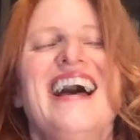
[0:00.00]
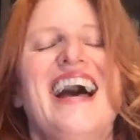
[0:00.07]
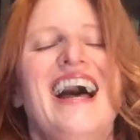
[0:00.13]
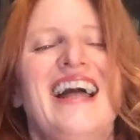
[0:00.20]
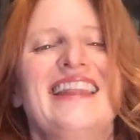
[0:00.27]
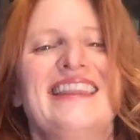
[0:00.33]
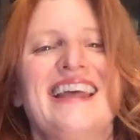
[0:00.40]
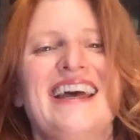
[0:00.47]

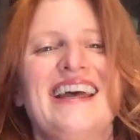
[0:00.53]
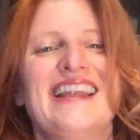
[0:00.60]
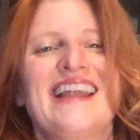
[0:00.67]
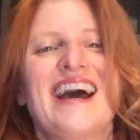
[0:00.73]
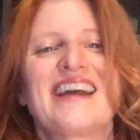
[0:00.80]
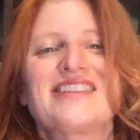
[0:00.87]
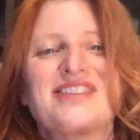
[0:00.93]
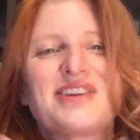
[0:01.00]
And then
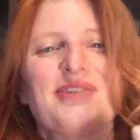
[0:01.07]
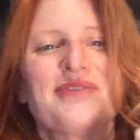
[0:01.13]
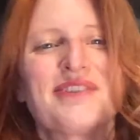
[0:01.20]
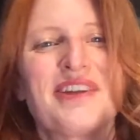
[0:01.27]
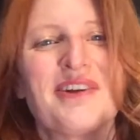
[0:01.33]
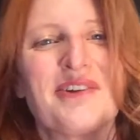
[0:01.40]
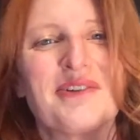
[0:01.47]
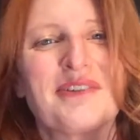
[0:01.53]
I don't
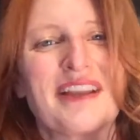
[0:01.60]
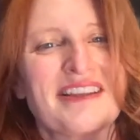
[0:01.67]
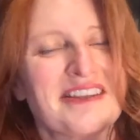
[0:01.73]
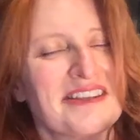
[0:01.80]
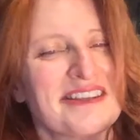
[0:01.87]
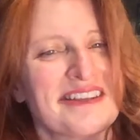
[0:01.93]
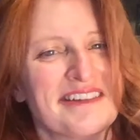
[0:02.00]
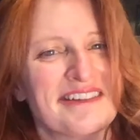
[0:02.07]
know
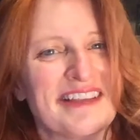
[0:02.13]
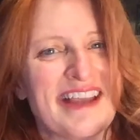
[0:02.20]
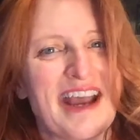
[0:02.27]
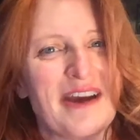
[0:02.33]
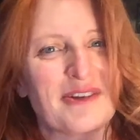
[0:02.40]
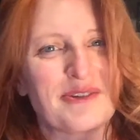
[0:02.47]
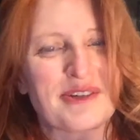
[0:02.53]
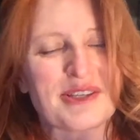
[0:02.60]
necessarily
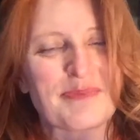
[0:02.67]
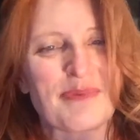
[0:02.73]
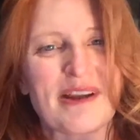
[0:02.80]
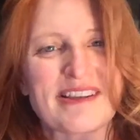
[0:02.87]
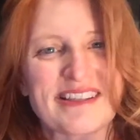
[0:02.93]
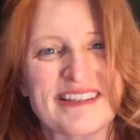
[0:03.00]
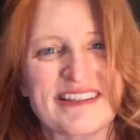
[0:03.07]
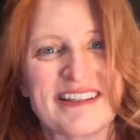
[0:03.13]
how to
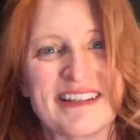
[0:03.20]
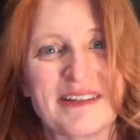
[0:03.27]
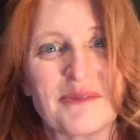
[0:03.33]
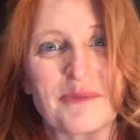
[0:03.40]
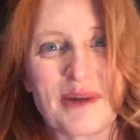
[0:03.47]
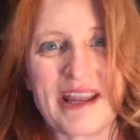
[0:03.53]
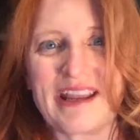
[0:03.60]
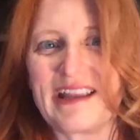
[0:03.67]
express it in a
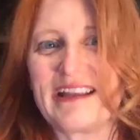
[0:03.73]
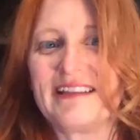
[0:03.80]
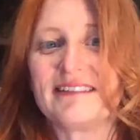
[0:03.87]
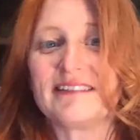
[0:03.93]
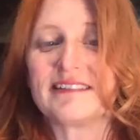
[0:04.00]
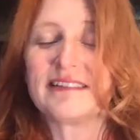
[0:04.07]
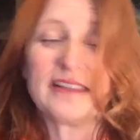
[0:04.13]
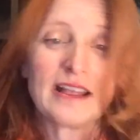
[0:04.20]
way
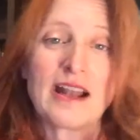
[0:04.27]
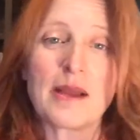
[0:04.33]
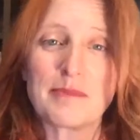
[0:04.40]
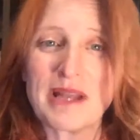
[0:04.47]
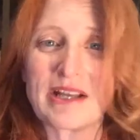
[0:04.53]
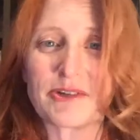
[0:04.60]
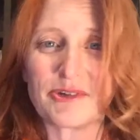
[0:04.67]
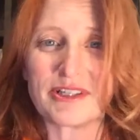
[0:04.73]
that I'm
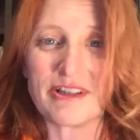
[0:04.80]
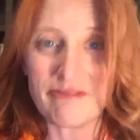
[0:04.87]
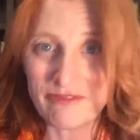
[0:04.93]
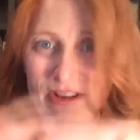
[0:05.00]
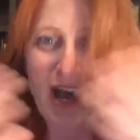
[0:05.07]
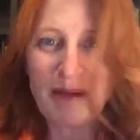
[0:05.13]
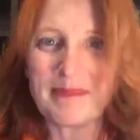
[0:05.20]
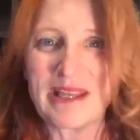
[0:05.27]
not going to
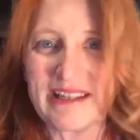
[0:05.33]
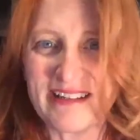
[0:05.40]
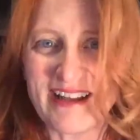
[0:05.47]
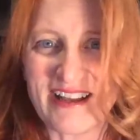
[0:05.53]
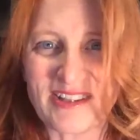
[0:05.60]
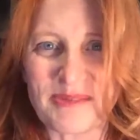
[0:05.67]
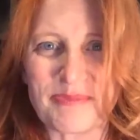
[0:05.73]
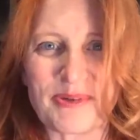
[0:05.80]
vomit
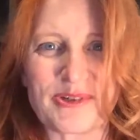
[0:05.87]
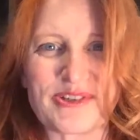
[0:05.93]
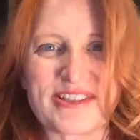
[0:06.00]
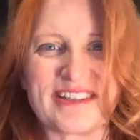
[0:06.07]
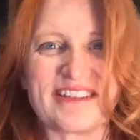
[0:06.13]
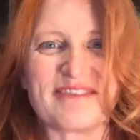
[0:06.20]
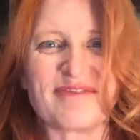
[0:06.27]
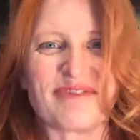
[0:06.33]
on the
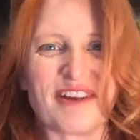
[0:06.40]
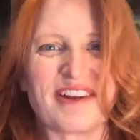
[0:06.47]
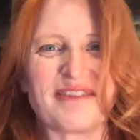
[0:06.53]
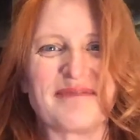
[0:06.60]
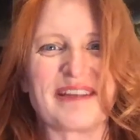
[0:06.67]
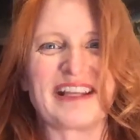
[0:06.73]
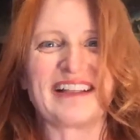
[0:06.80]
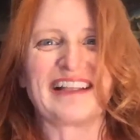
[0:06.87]
person in front of
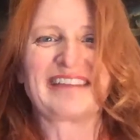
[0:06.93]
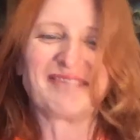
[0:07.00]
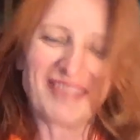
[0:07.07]
me, like,